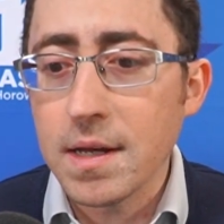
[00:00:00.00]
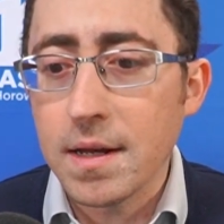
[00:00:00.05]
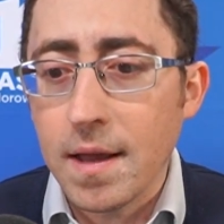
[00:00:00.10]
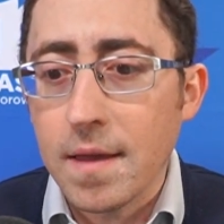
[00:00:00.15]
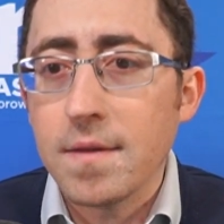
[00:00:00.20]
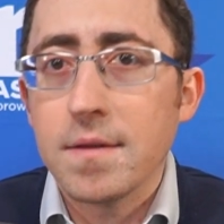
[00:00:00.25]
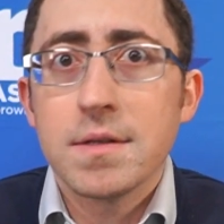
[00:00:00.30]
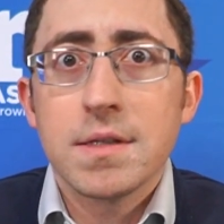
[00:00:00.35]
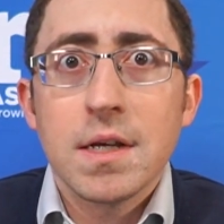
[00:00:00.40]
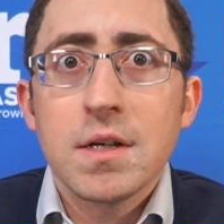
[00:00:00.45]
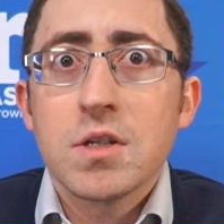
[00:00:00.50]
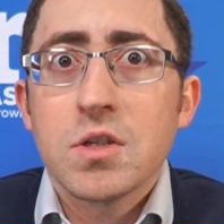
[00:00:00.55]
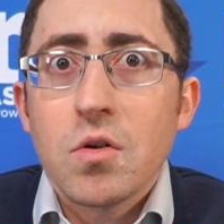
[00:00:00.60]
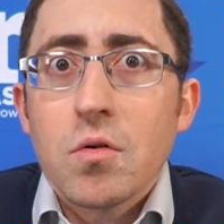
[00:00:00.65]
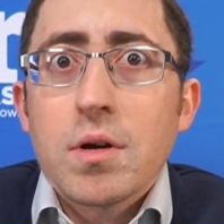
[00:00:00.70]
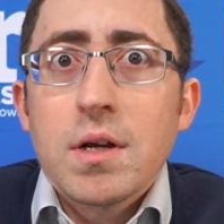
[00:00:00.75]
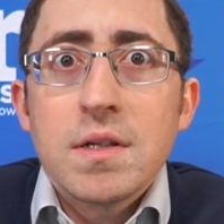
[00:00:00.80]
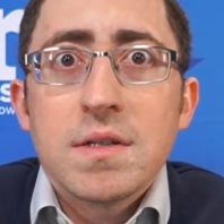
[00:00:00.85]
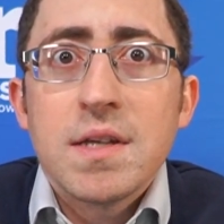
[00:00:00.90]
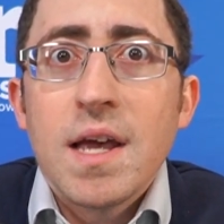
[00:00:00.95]
And the Sixth
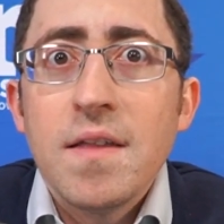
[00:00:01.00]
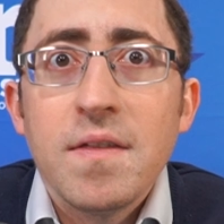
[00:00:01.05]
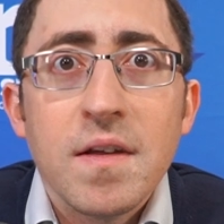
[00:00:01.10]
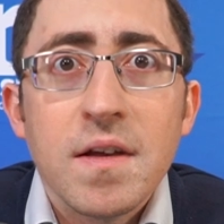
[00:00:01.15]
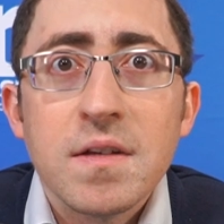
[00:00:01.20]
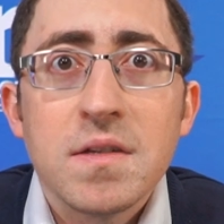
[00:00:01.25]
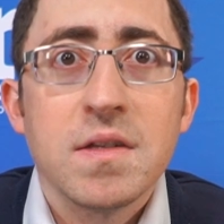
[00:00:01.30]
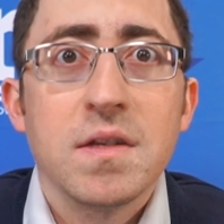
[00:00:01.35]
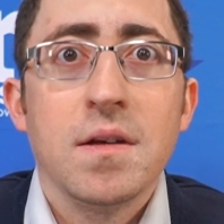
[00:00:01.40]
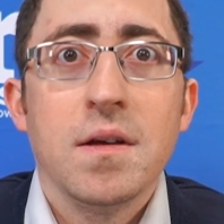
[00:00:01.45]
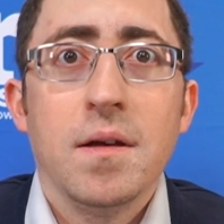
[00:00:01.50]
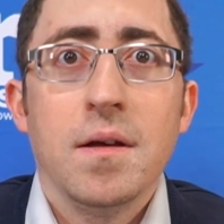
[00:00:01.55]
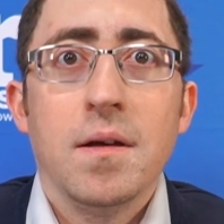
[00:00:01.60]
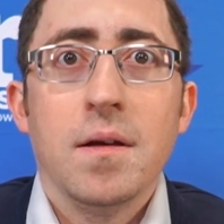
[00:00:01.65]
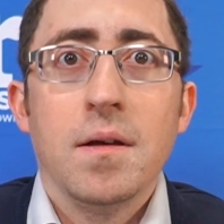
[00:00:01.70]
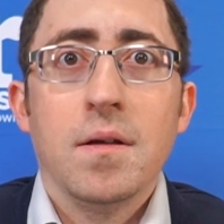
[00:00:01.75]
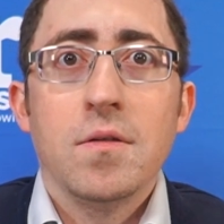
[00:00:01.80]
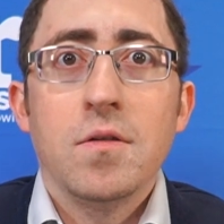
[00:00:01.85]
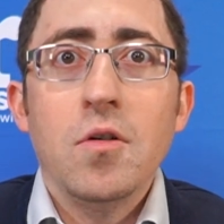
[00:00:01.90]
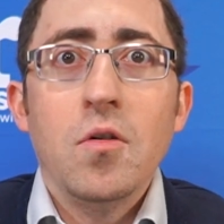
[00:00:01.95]
Circuit said this,
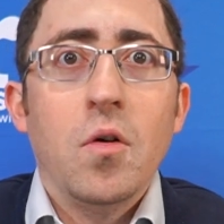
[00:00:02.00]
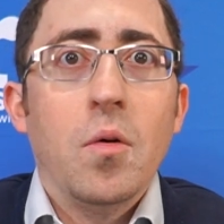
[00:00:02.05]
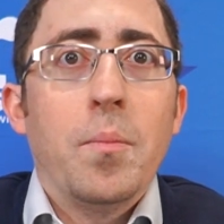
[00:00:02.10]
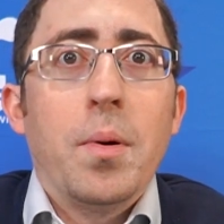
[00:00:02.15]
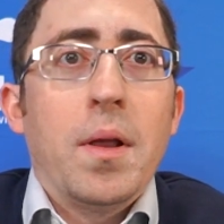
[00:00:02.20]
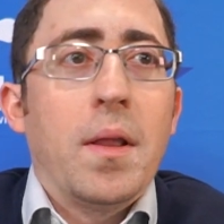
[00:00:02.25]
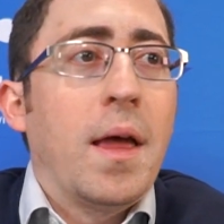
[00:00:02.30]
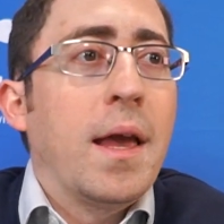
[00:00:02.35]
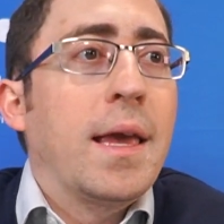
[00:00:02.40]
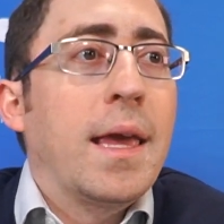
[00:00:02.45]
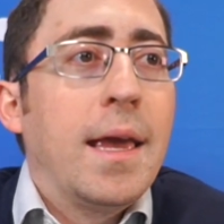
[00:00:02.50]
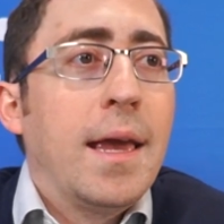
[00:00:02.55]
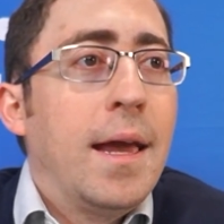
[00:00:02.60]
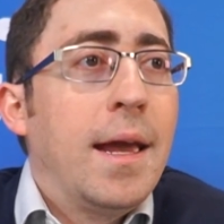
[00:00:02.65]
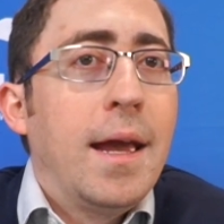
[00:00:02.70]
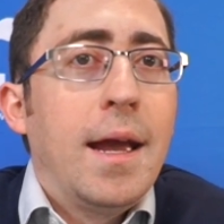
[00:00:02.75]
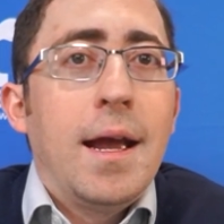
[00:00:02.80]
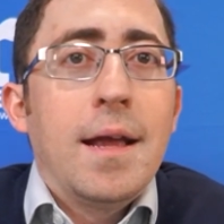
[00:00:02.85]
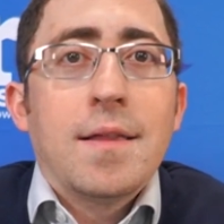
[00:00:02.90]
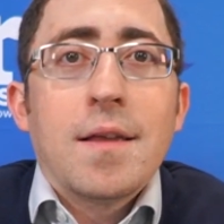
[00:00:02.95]
too. But, like,
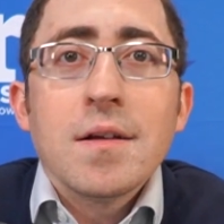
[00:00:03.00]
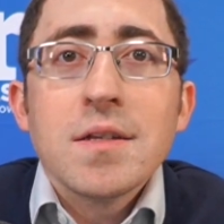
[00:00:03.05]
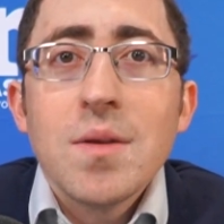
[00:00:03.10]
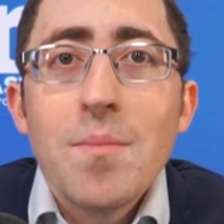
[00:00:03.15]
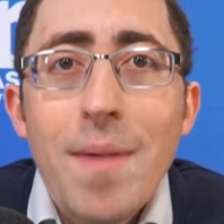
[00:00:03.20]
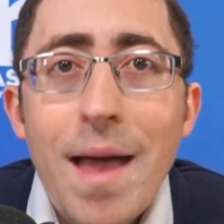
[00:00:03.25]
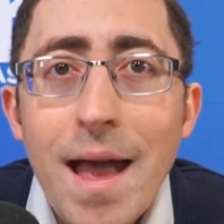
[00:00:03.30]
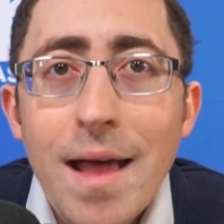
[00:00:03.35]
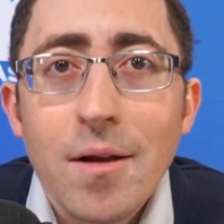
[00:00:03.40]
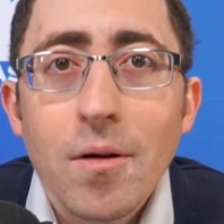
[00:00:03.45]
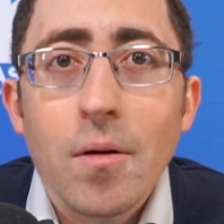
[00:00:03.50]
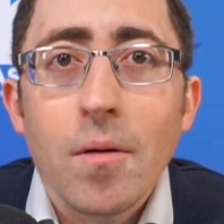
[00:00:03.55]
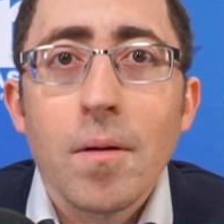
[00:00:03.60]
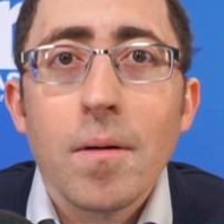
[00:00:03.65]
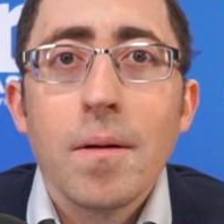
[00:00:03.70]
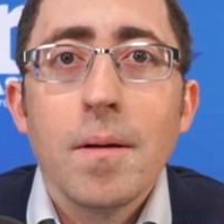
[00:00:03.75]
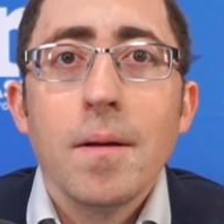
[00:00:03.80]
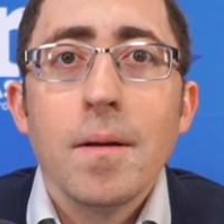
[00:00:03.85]
it doesn't matter.